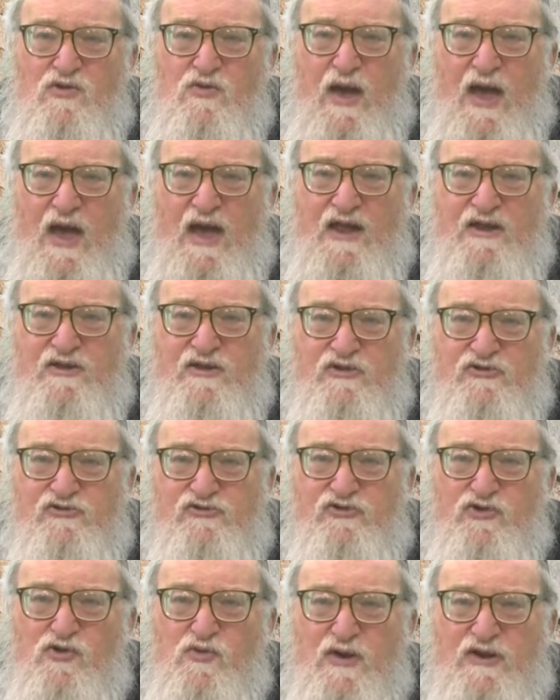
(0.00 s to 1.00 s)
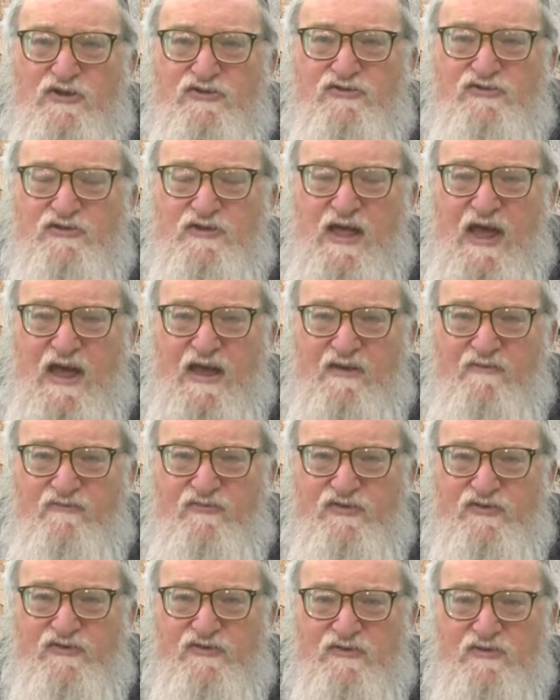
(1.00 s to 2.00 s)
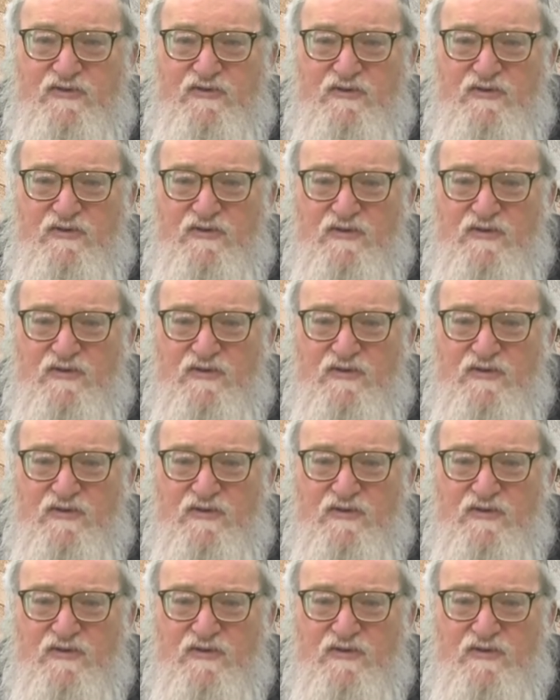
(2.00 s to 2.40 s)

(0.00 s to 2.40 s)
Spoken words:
who had Jewish slaves,